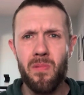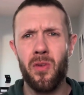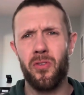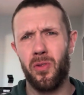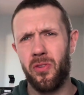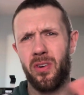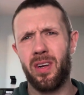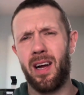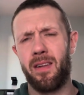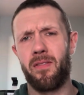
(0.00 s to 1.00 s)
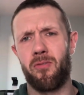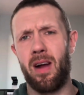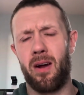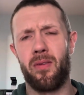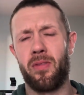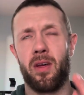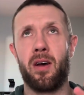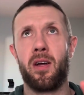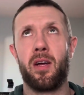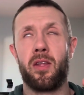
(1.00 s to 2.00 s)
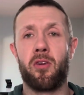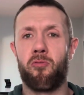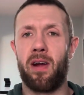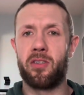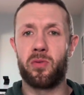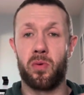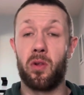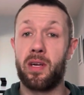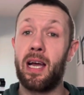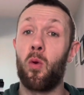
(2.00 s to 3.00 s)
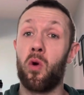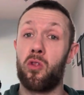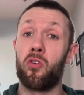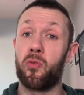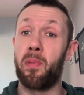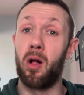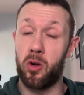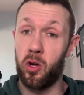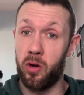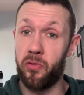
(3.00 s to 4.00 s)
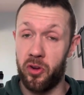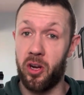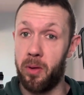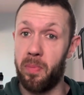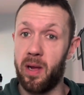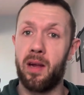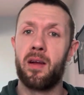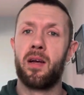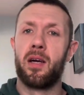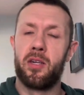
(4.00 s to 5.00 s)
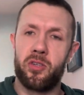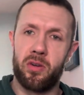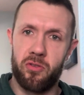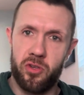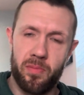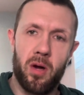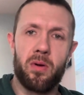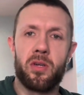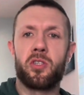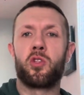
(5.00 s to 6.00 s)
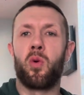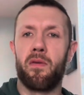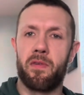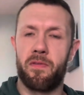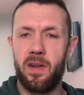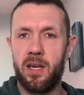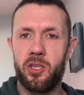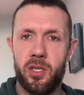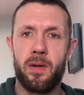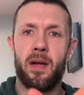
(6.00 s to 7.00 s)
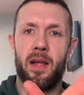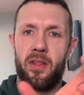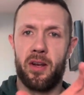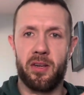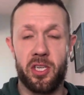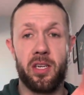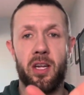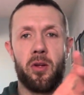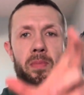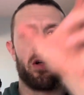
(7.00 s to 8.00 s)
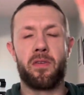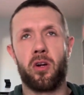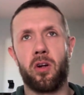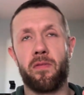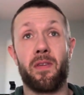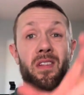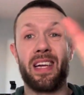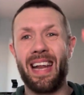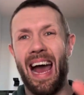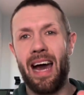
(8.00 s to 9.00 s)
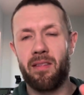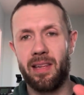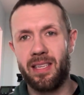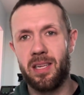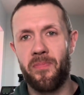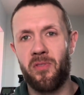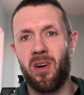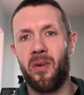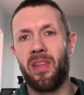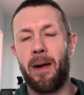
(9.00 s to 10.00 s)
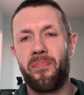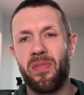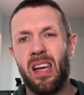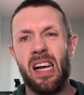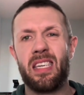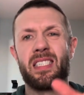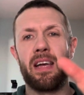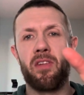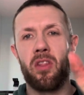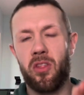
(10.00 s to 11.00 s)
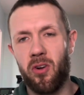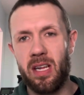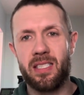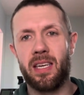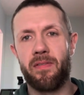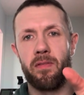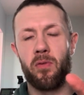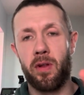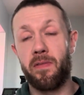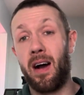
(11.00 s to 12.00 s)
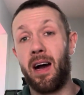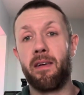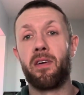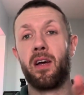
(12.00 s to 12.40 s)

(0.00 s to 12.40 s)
So those are kind of the ranges we're looking at where those bell curves are going to be. General gym goers, 12 to finish. Then you're going to see another bell curve of elite athletes around that 730, 745